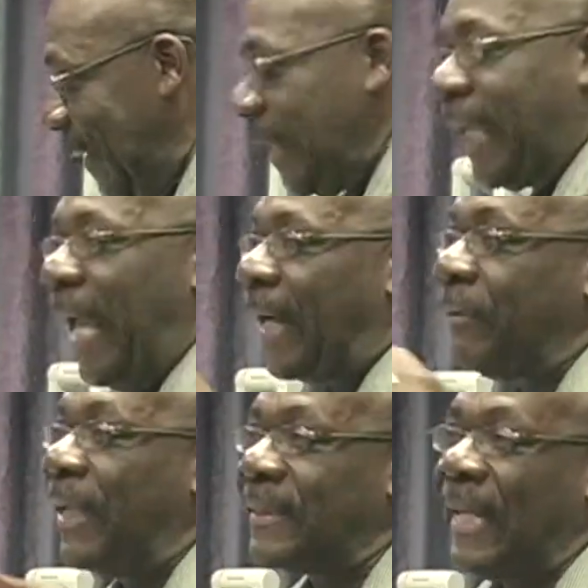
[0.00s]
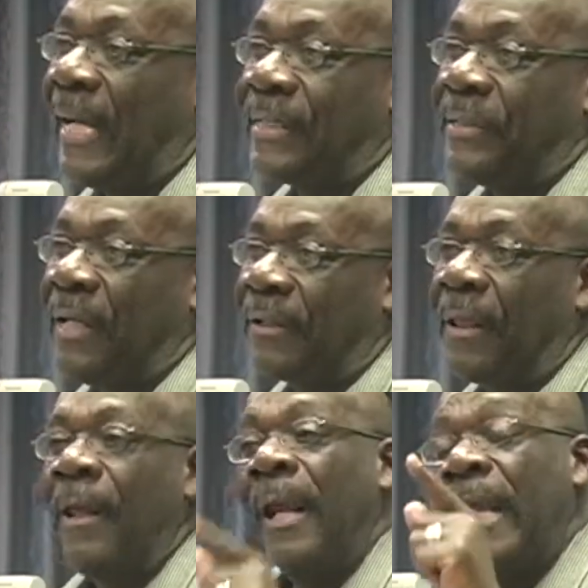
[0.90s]
you can't criticize each
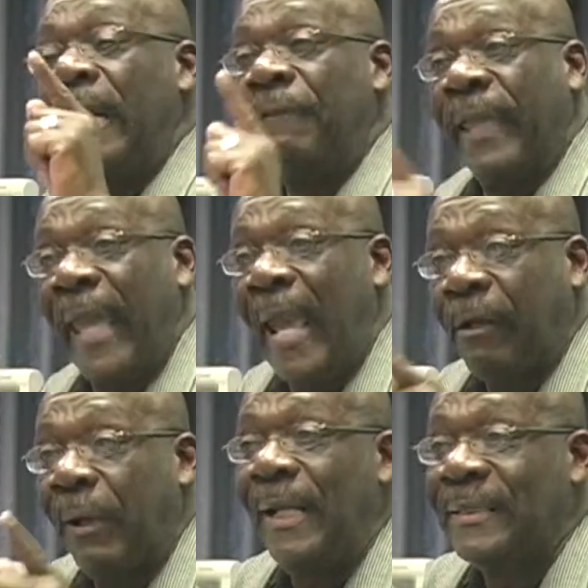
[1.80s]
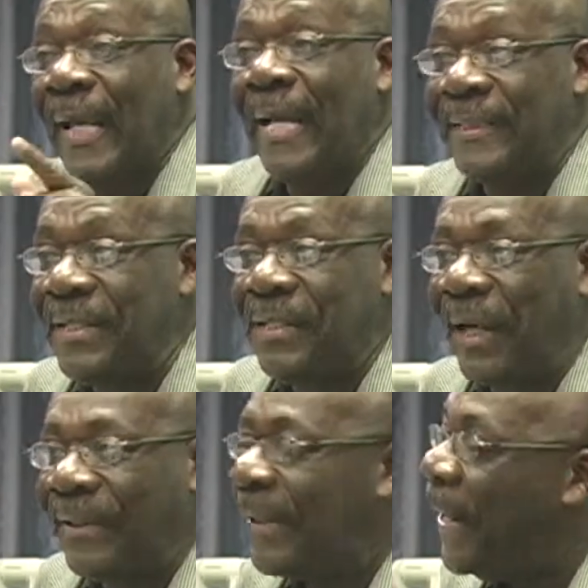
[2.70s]
other. And if you can't criticize each
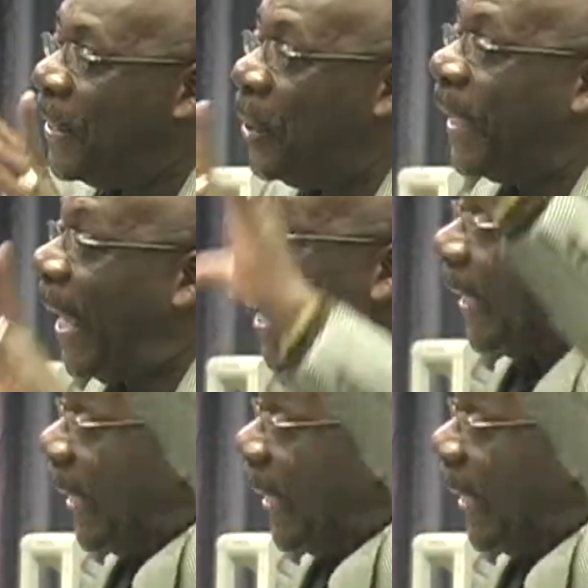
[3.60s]
other, you can't